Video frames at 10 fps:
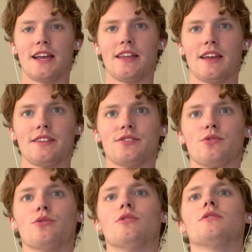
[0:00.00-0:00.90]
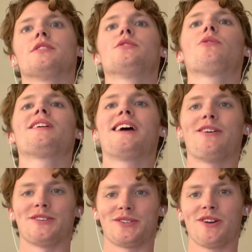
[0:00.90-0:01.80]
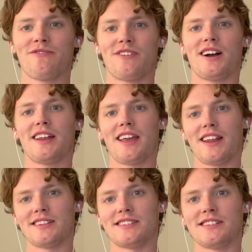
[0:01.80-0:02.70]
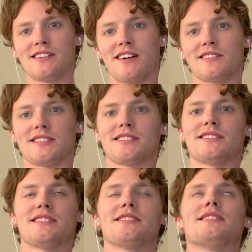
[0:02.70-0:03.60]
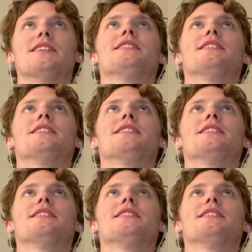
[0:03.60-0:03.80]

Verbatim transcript: AA school. You are now a certified anesthesiologist assistant.